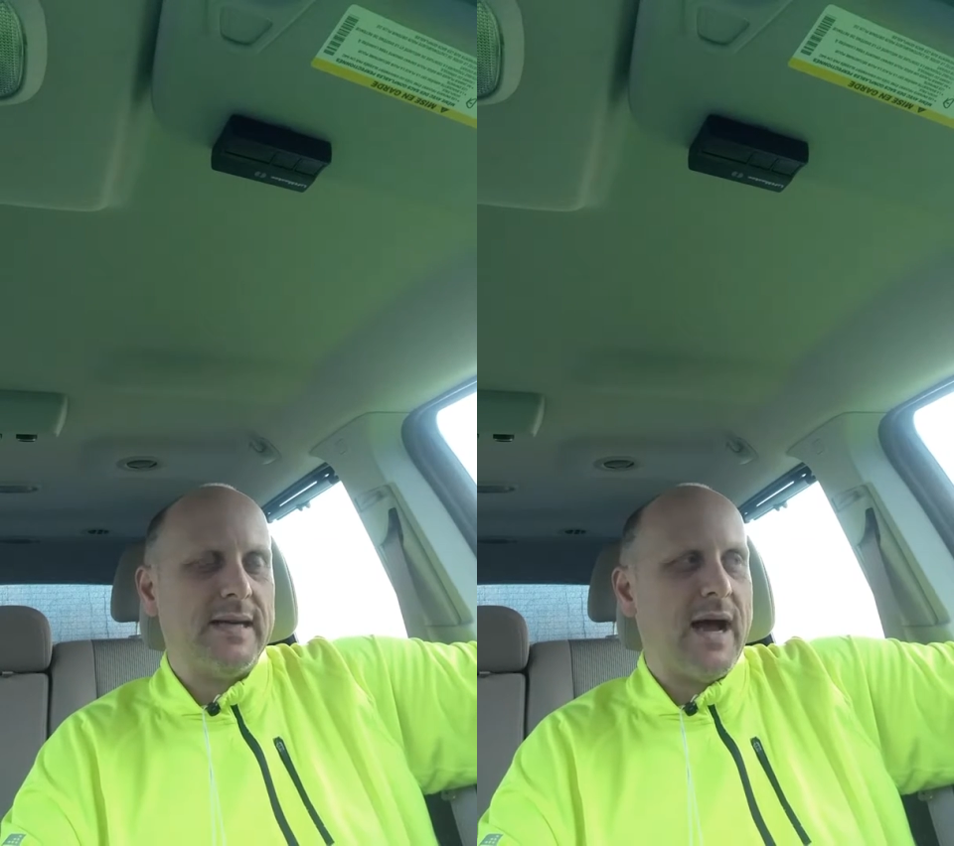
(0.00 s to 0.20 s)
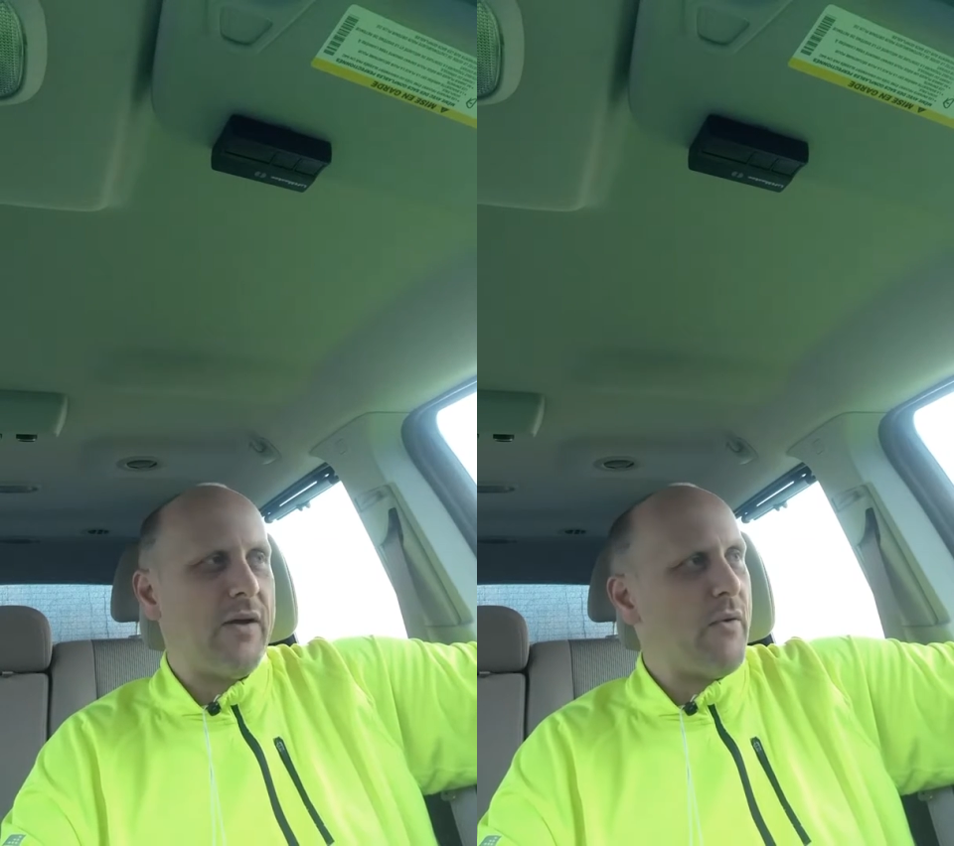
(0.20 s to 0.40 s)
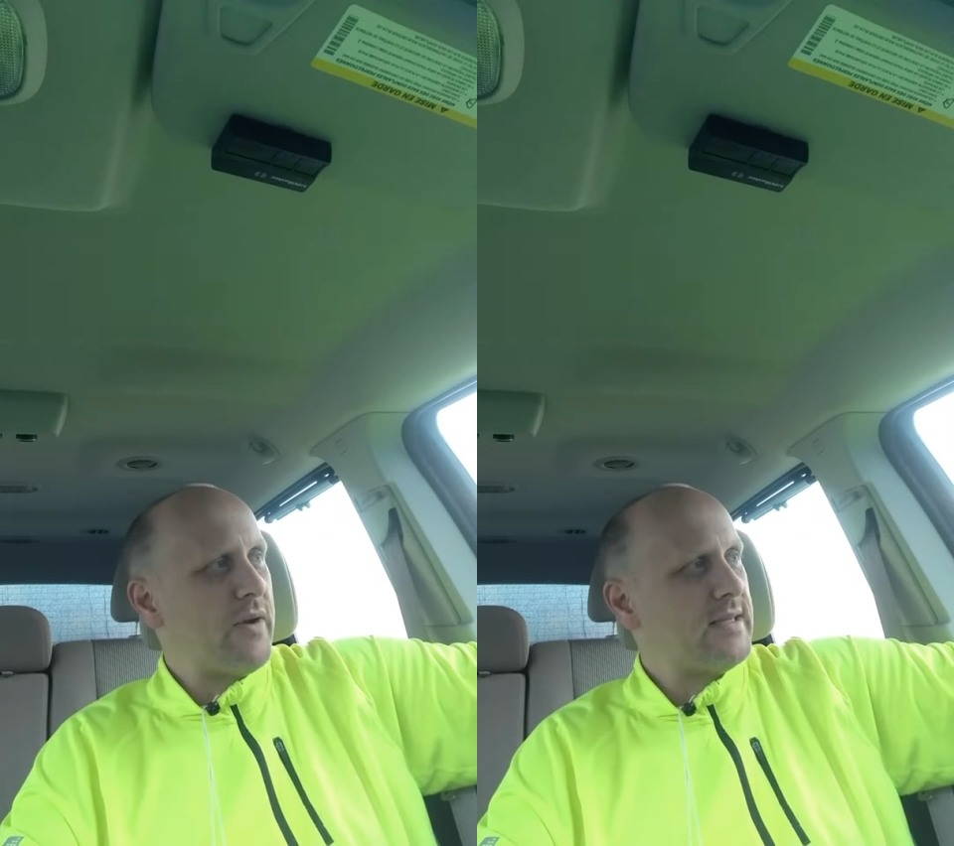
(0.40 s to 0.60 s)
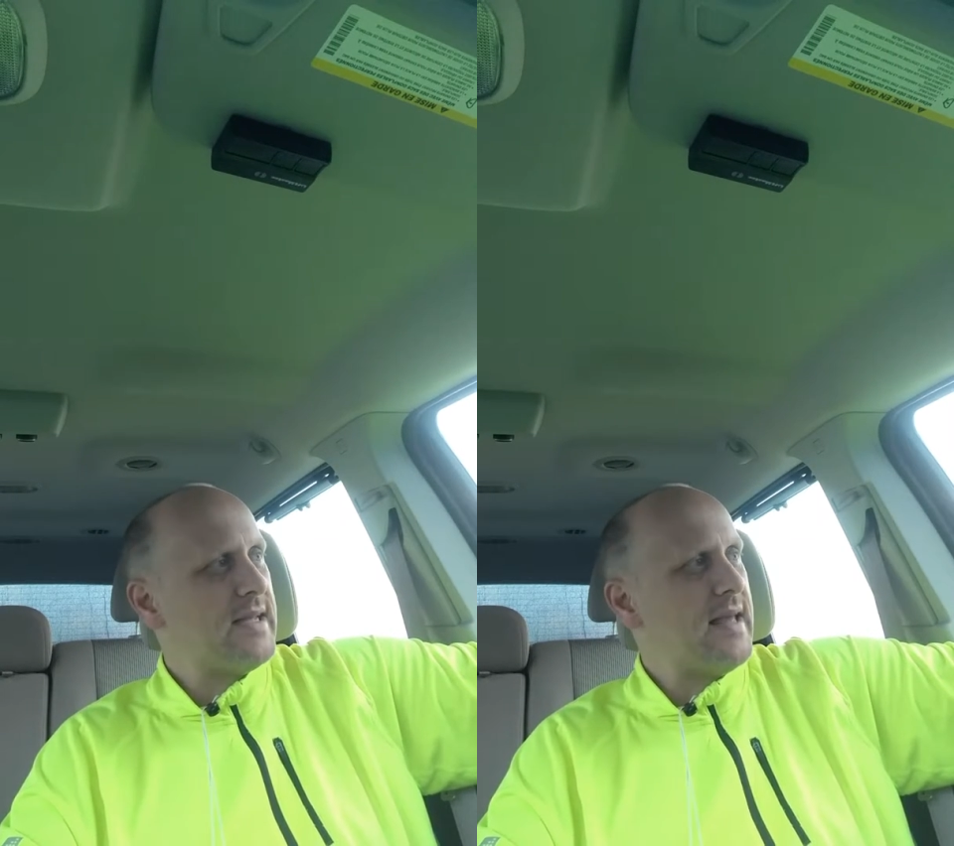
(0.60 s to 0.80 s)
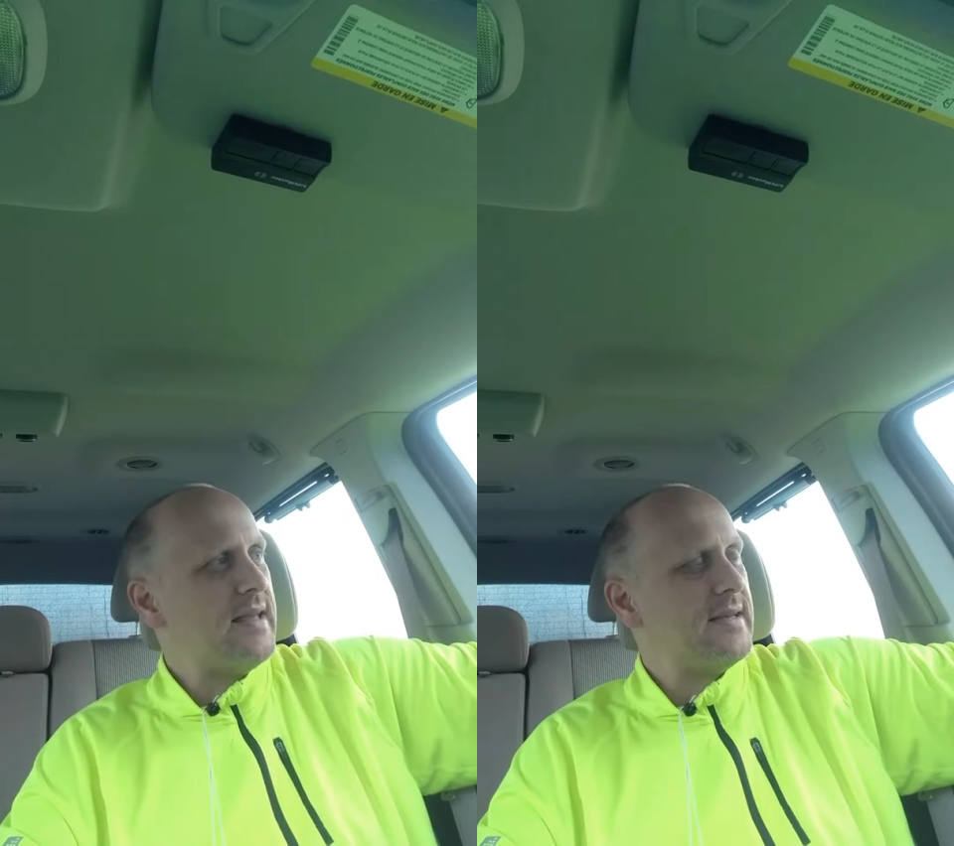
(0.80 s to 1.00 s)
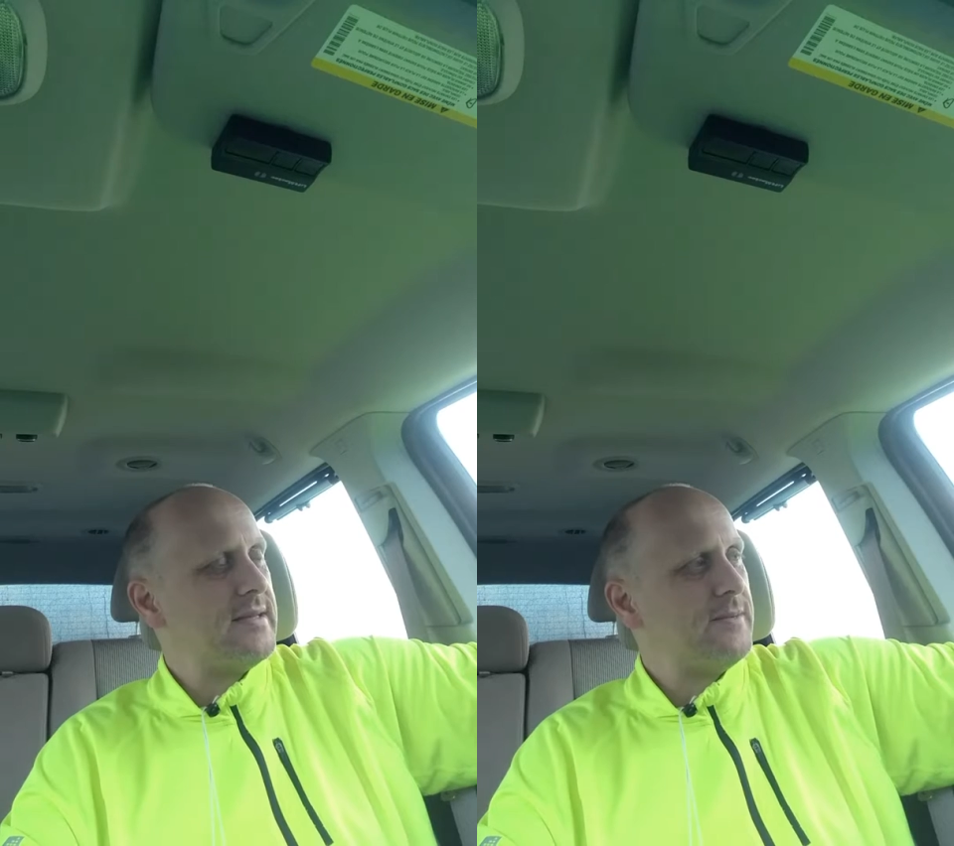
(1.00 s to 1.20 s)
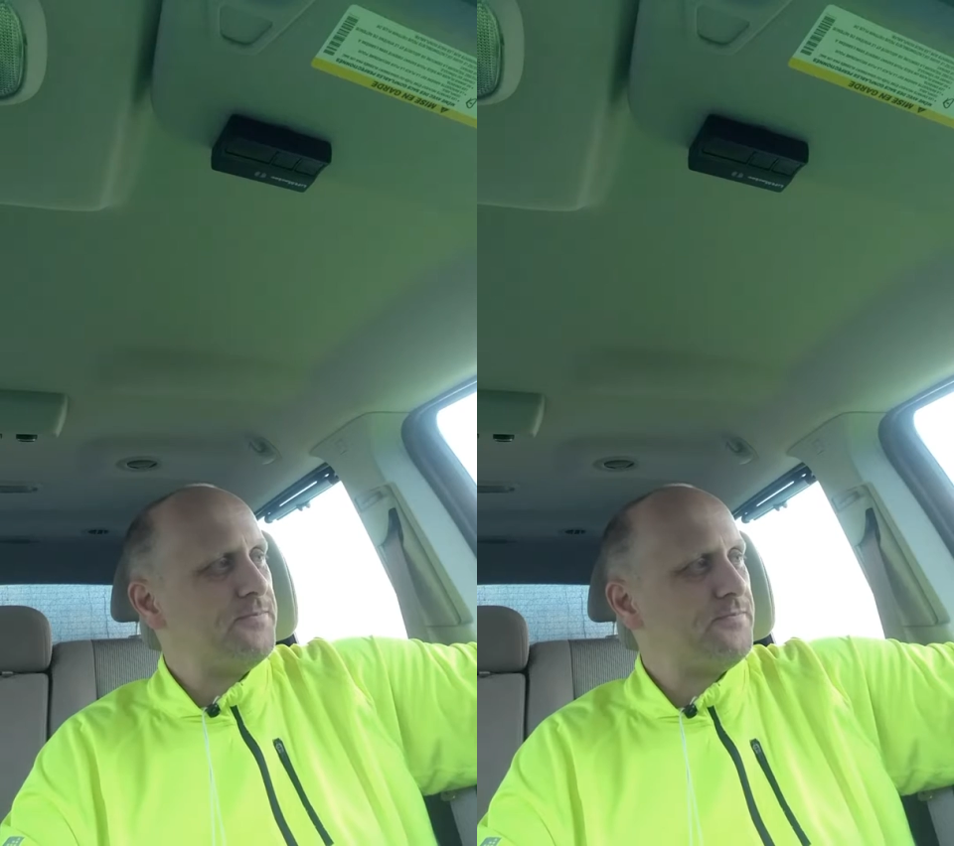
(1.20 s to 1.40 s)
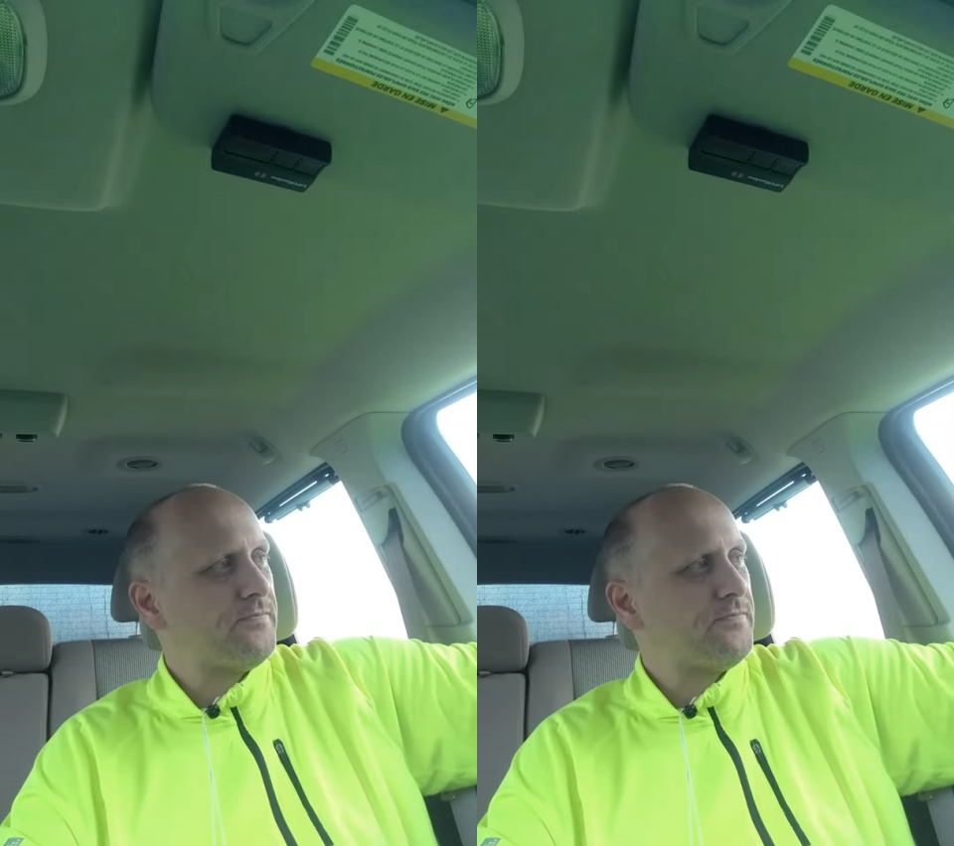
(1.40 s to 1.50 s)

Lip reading: how do I want to say this?